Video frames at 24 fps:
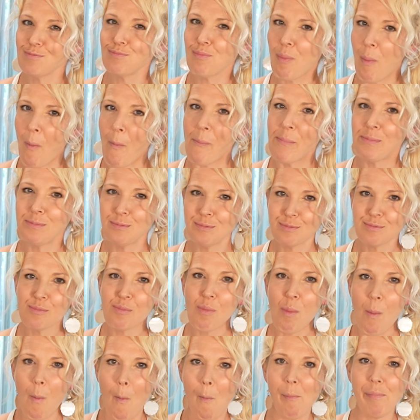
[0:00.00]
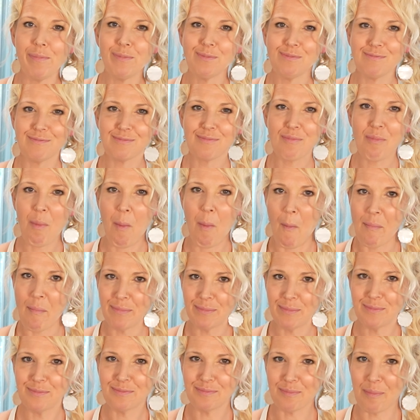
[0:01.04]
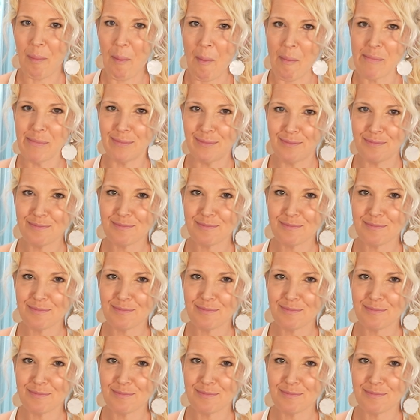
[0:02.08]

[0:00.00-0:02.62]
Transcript: there's probably a way to make it a little bit healthier.